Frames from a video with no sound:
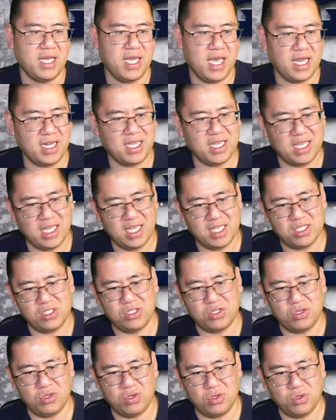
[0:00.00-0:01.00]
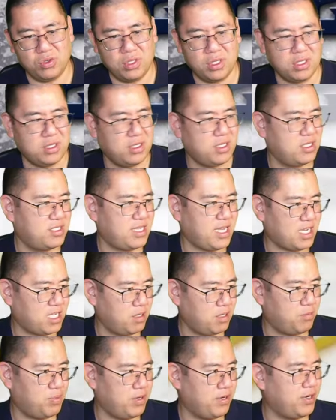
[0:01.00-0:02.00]
heading into the
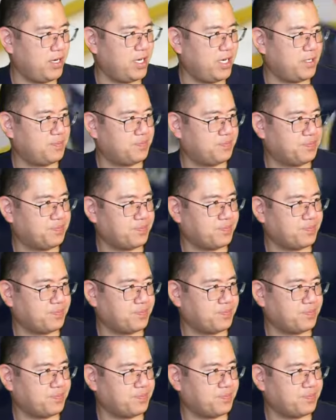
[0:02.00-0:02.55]
second period.